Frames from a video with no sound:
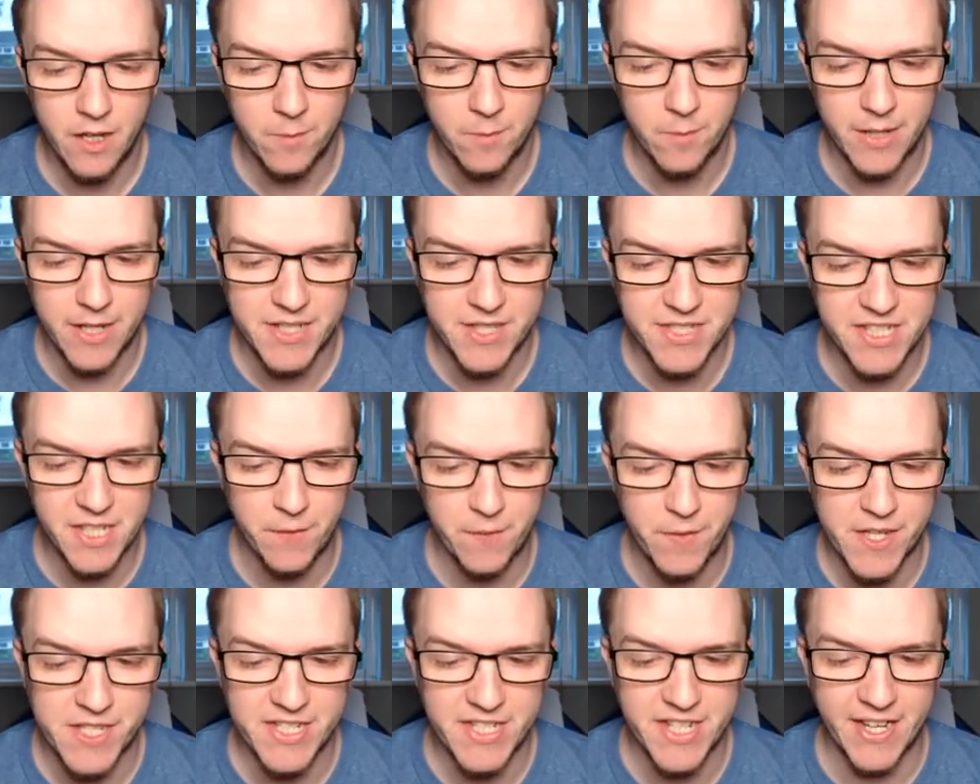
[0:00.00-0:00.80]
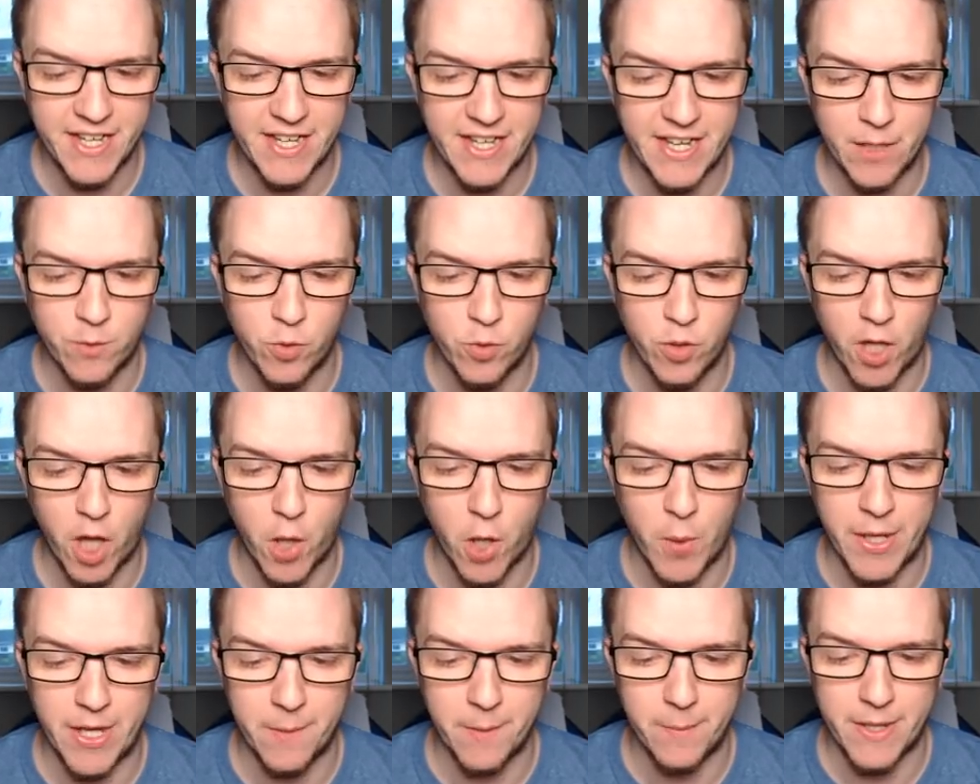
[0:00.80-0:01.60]
But let's see if the second leg will
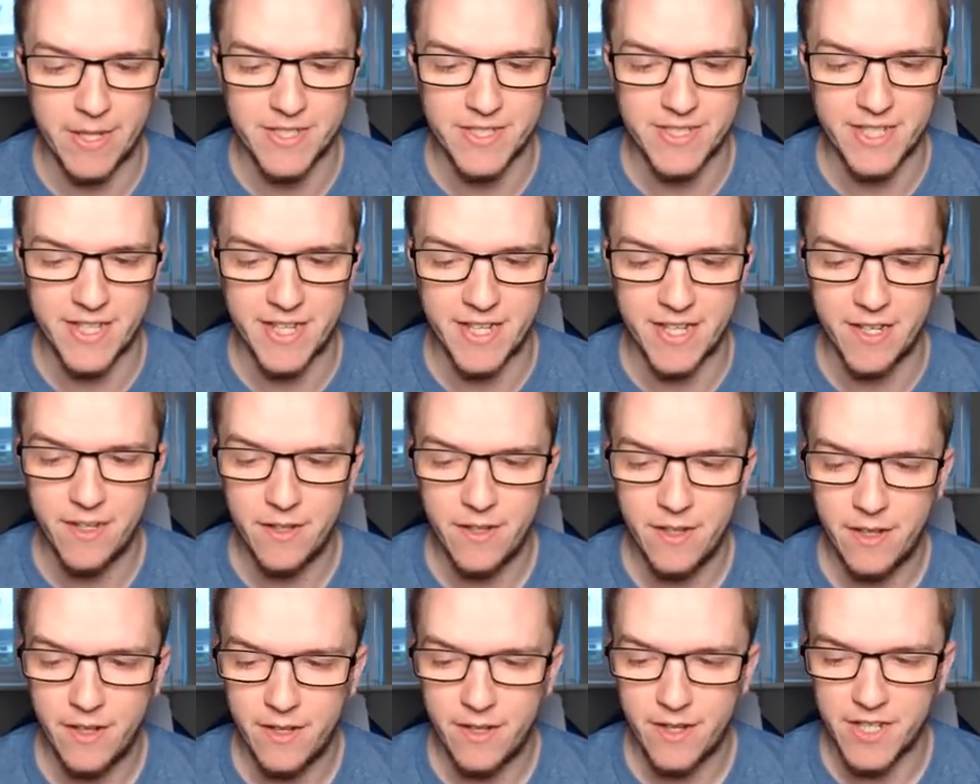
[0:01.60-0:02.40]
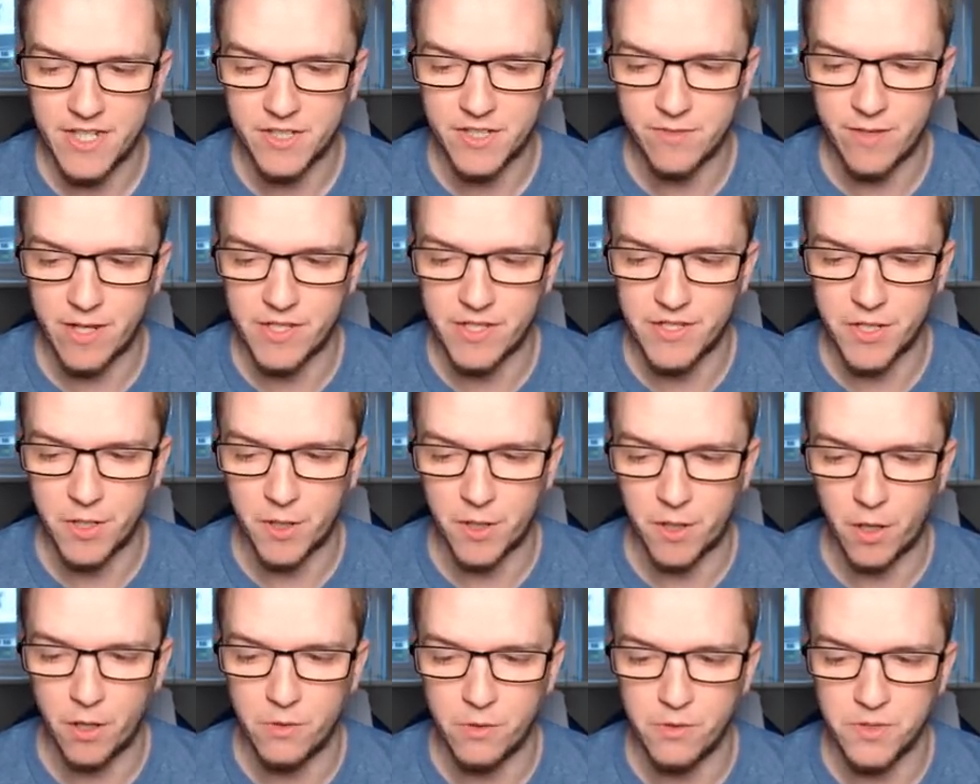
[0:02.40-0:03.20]
go any better here.
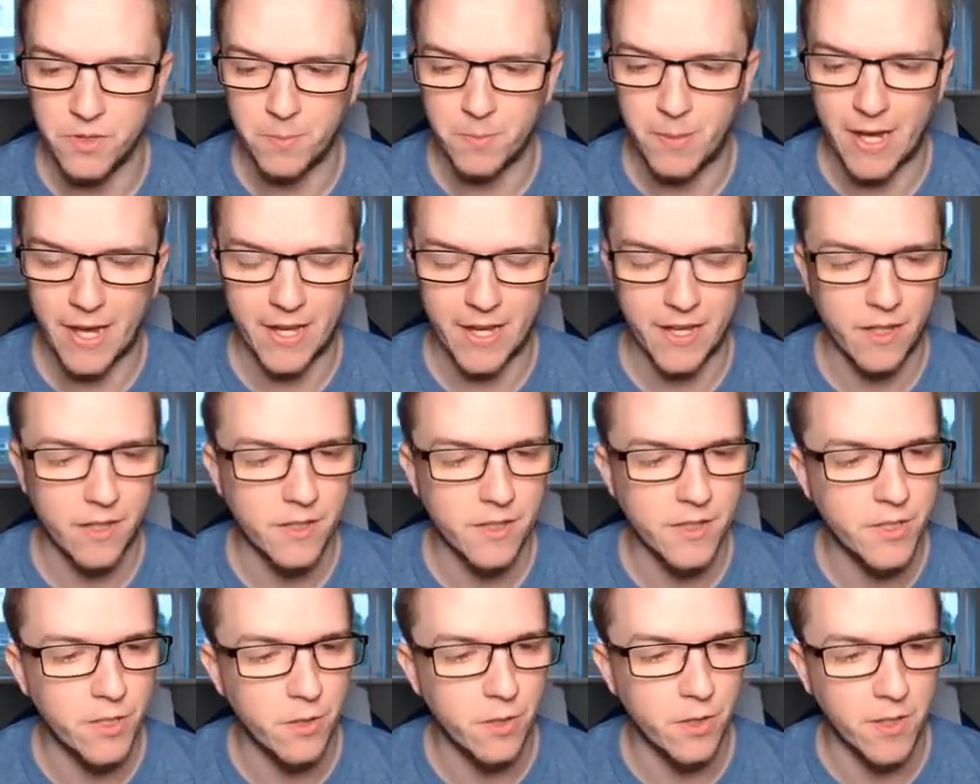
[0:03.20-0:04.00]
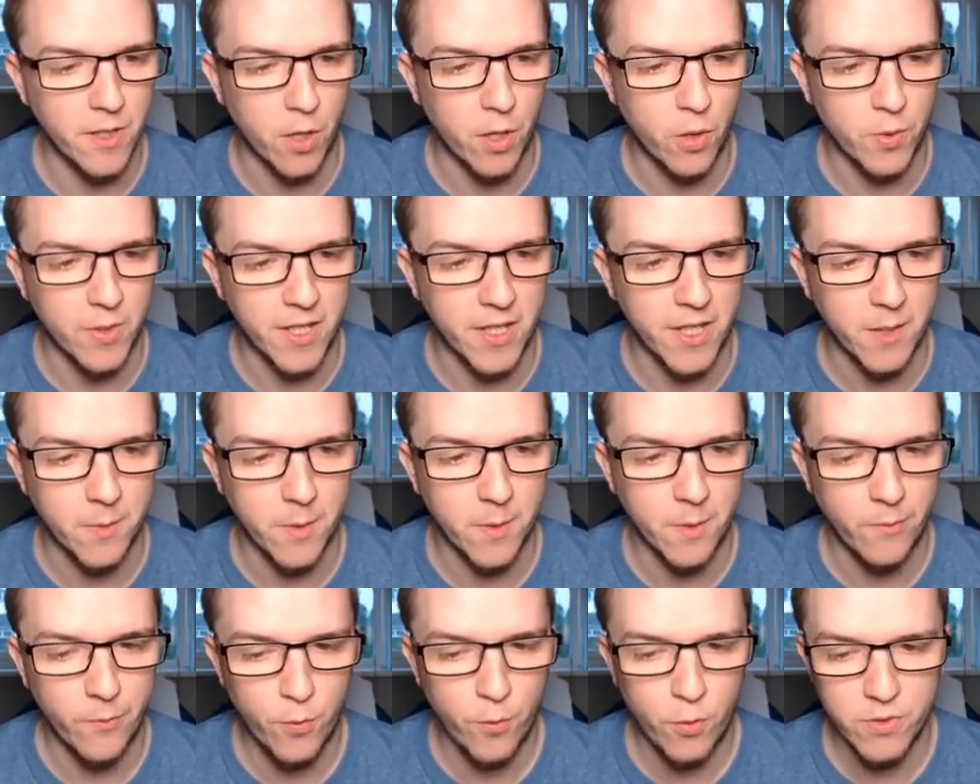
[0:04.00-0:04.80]
Isaranzo goes back to the
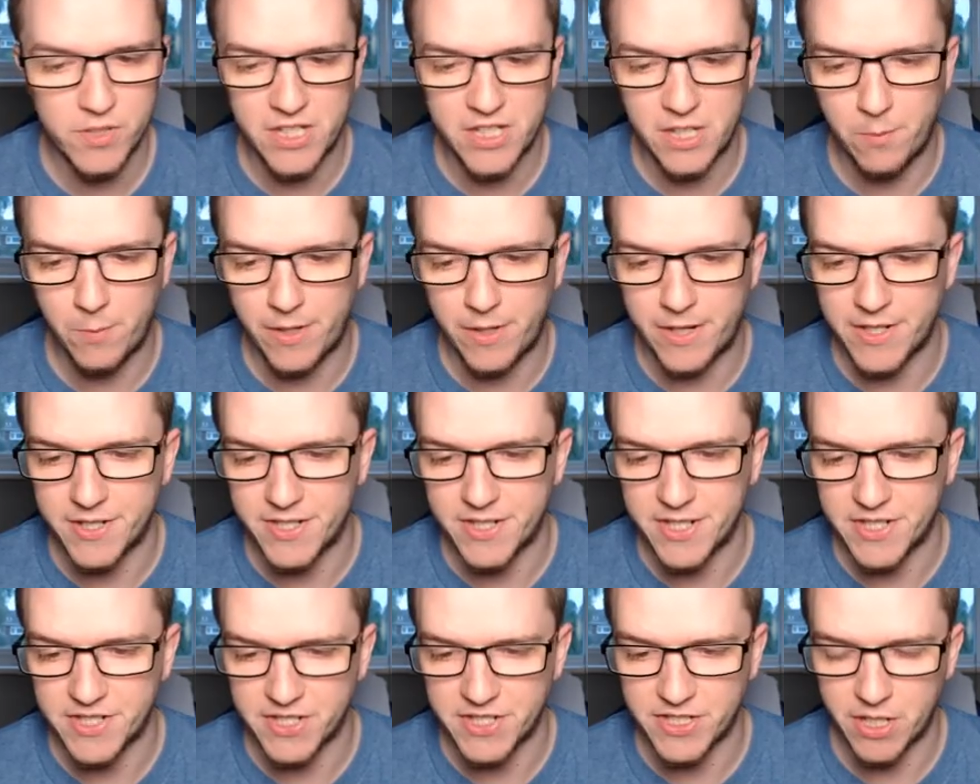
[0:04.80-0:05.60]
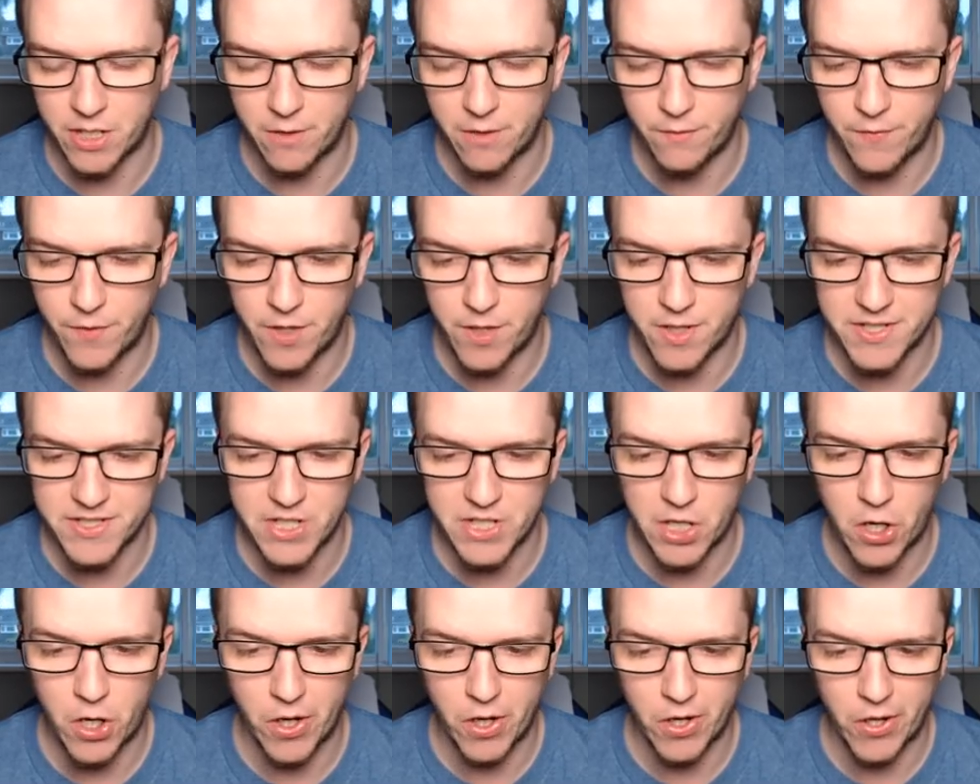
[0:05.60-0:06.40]
goalkeeper. In 14 minutes, this is our
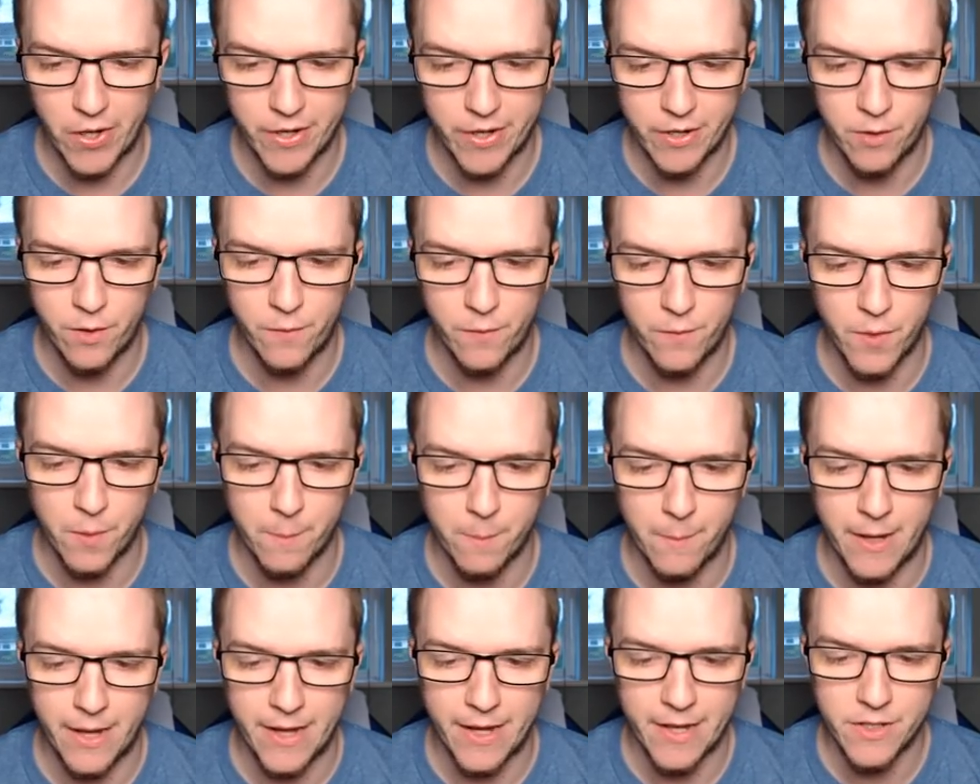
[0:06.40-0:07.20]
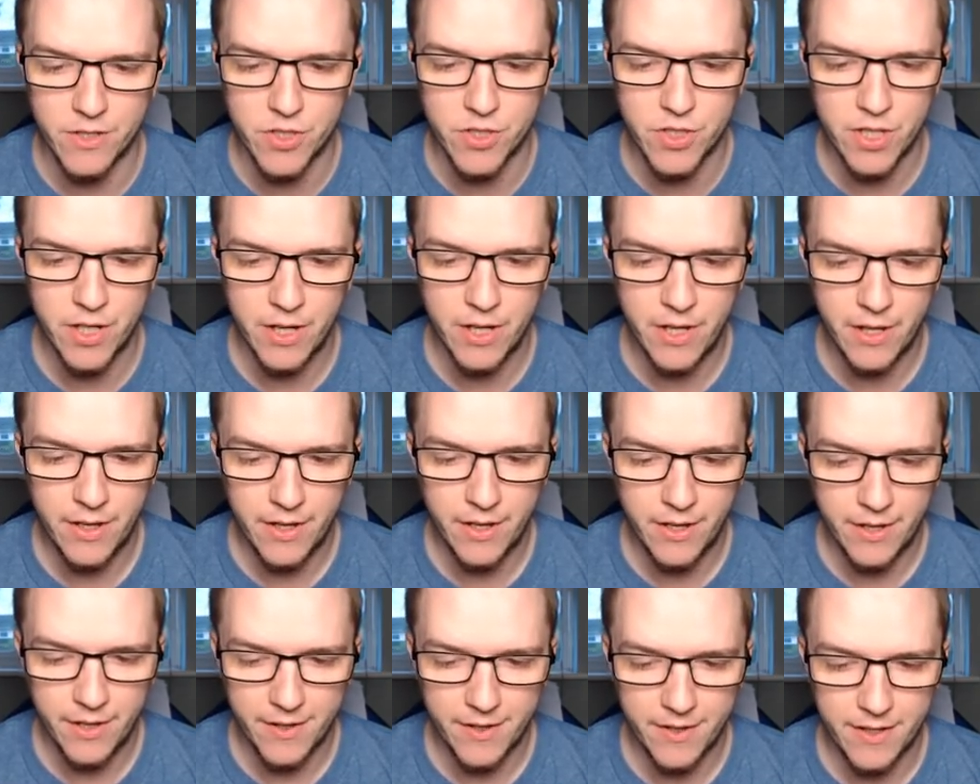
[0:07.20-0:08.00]
first highlight of the match.
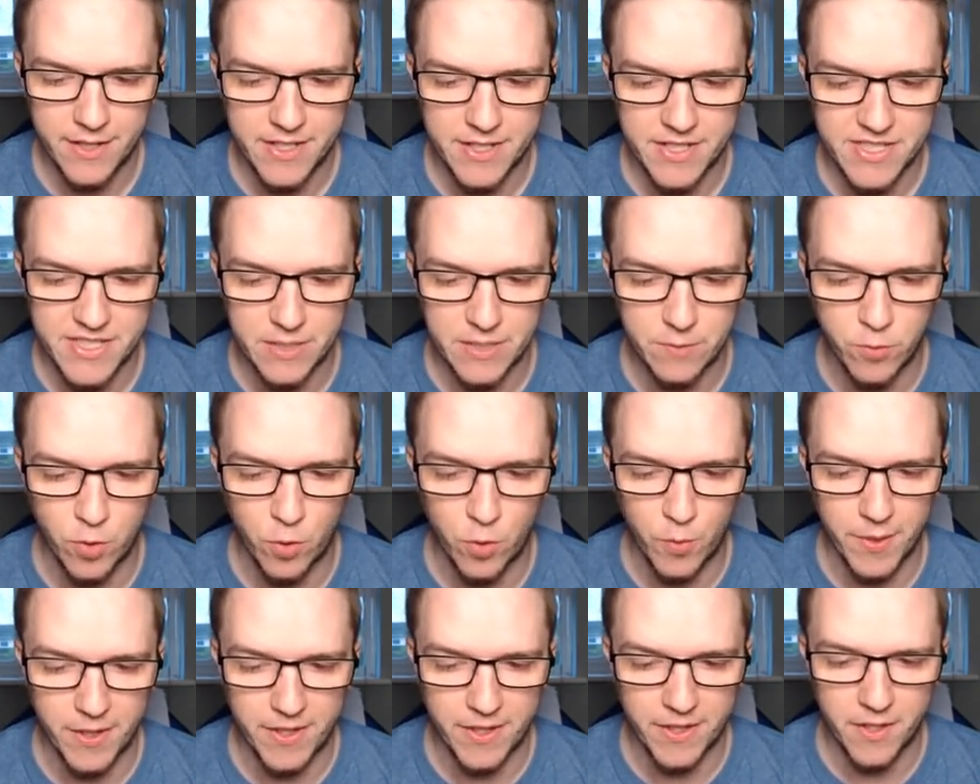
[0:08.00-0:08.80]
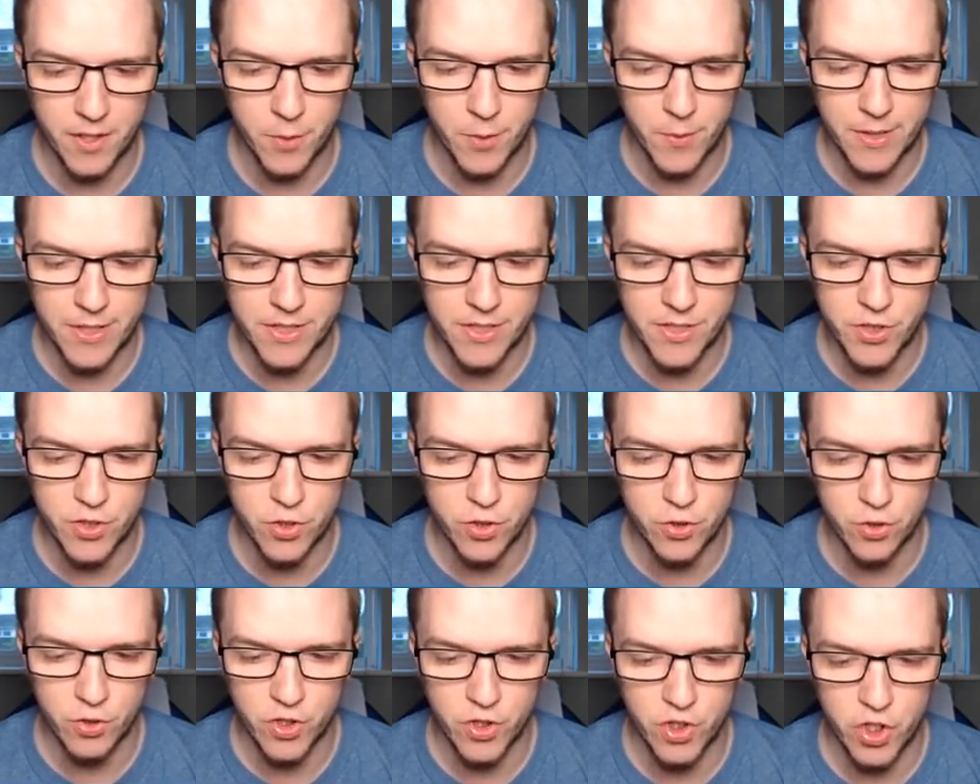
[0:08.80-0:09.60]
Let's see what we can do. Here's
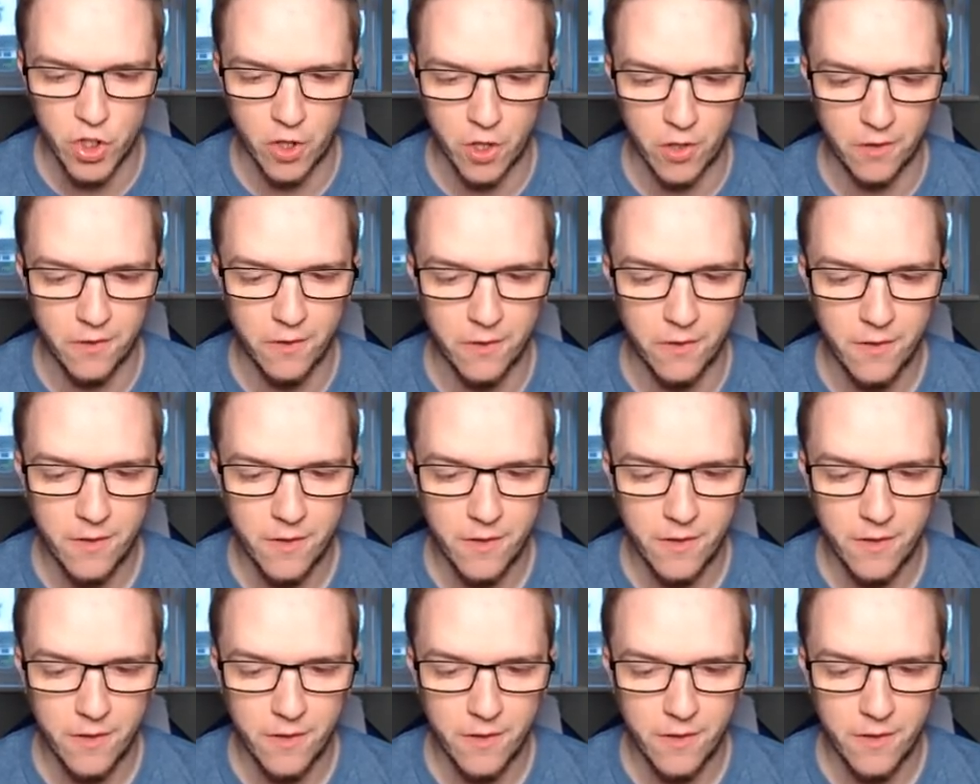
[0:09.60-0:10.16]
Georgiou.